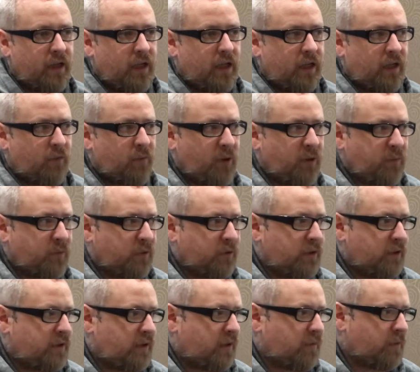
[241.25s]
I might pull the
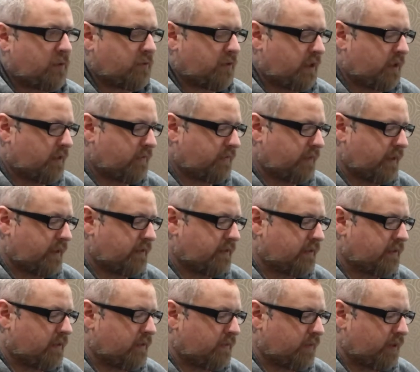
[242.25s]
top mount off that and see
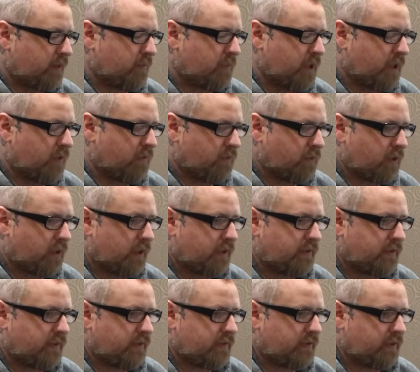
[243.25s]
if I can make it work on
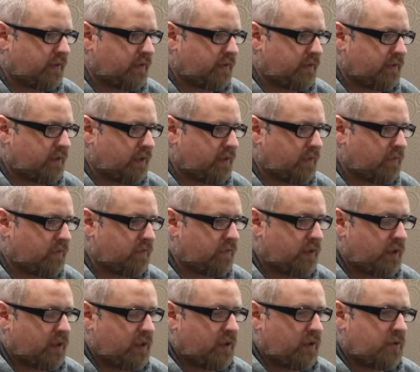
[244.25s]
this instead of
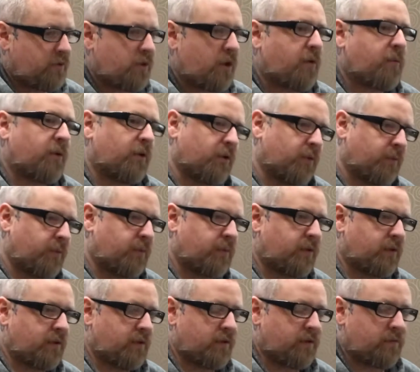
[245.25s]
chopping up
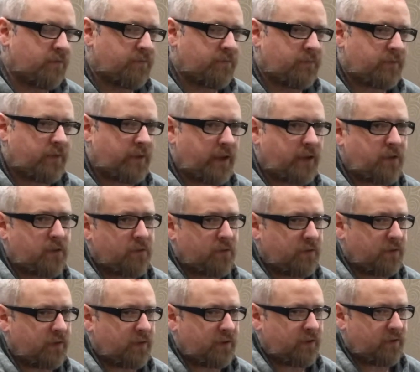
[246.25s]
the factory ones,
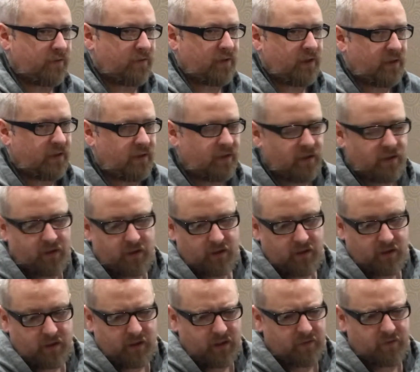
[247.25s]
because I've got
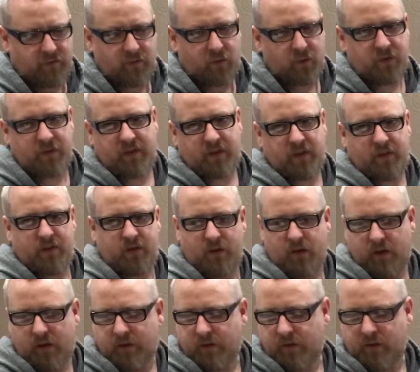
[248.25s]
like 4 sets of
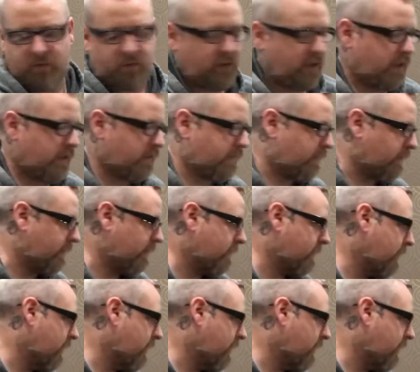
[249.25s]
shocks and springs for it.